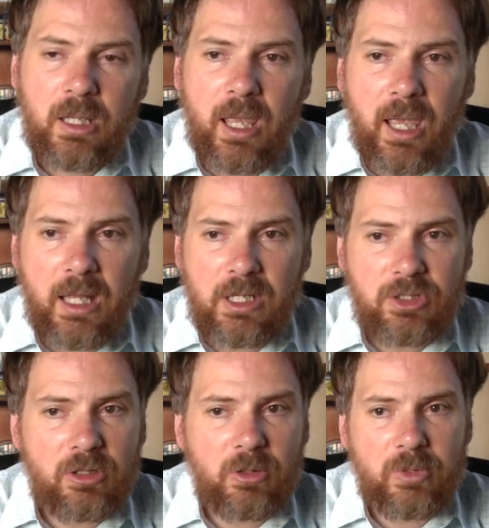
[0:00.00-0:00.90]
At
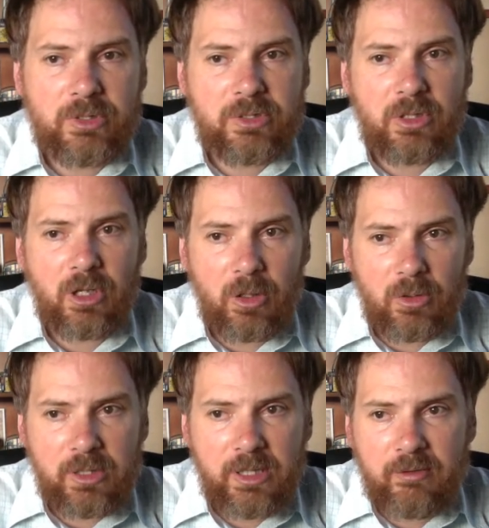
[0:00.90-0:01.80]
issue was not
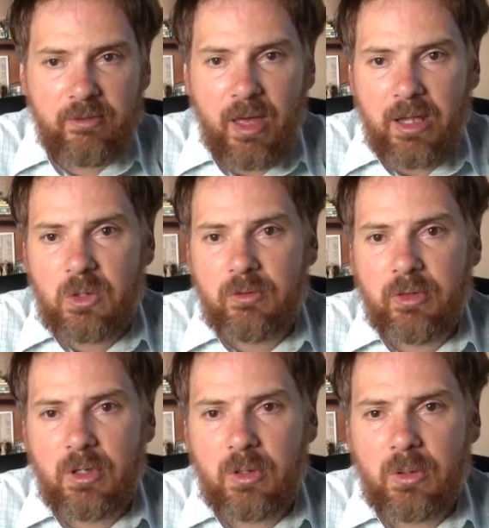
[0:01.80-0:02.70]
only the value of the
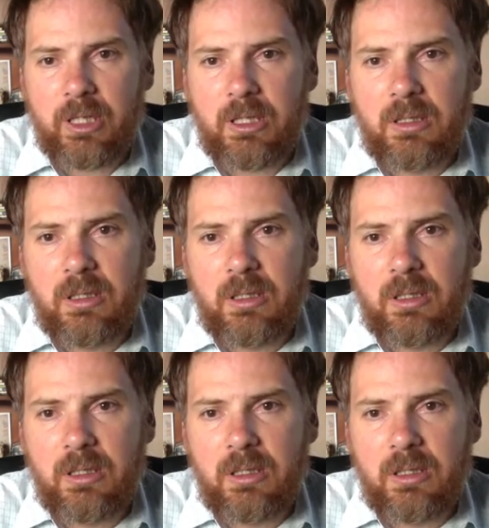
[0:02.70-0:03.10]
coin,